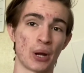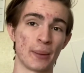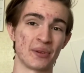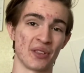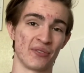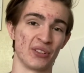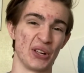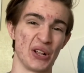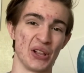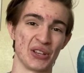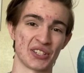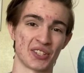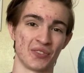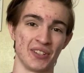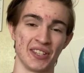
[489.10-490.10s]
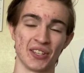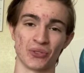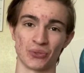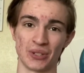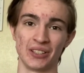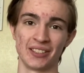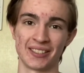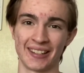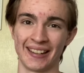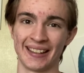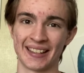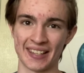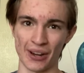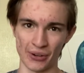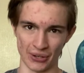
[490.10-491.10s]
to the philosophy that real estate
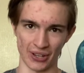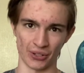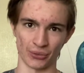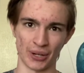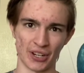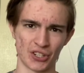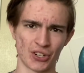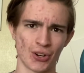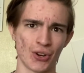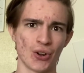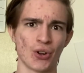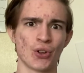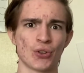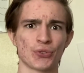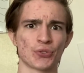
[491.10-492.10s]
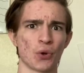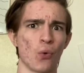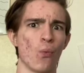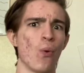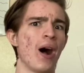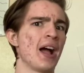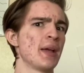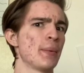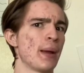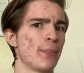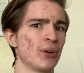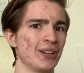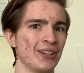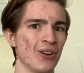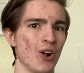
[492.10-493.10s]
is how you get rich. So why am I
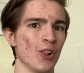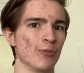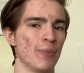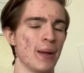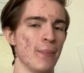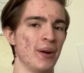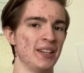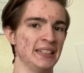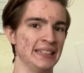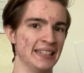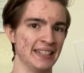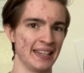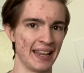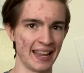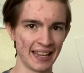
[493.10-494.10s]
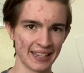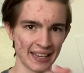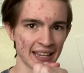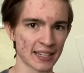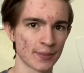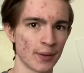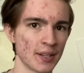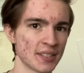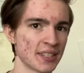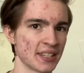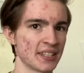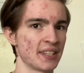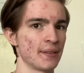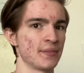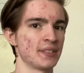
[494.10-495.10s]
putting all of my money in index funds
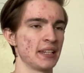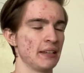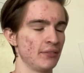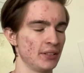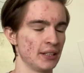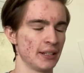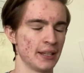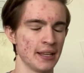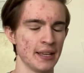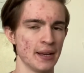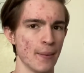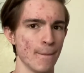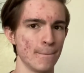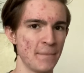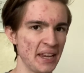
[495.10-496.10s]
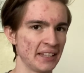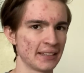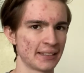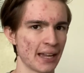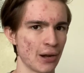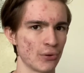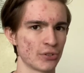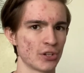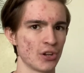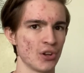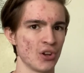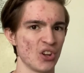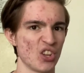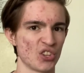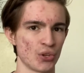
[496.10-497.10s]
instead of saving it in a bank account
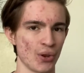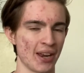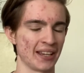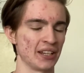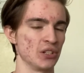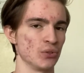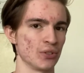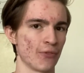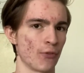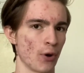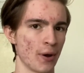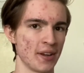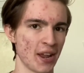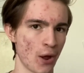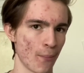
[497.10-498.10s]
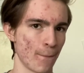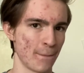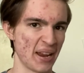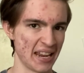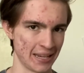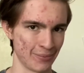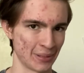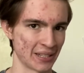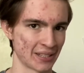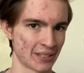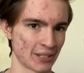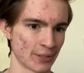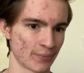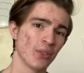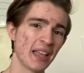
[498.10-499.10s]
so that I can use it for a down
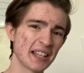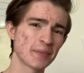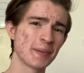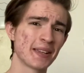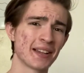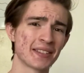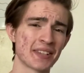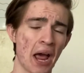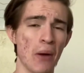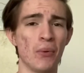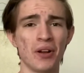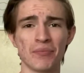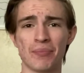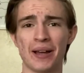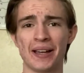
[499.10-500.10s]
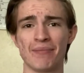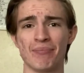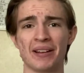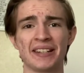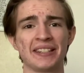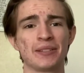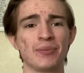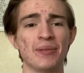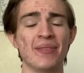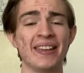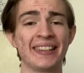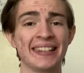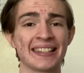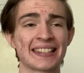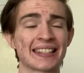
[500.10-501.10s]
payment? That's because I want my money to be
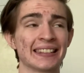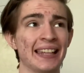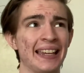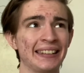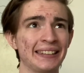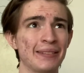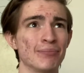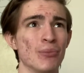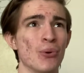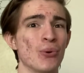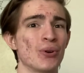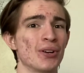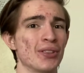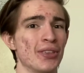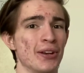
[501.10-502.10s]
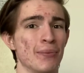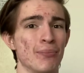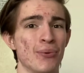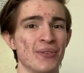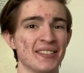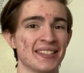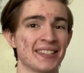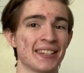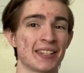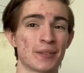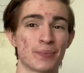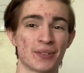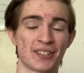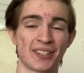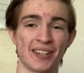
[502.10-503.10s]
making slightly more than a
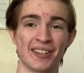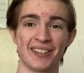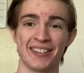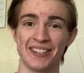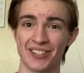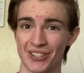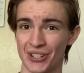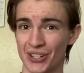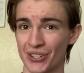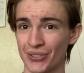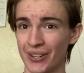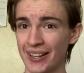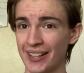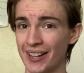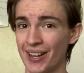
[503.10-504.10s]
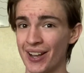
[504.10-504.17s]
0.6% interest rate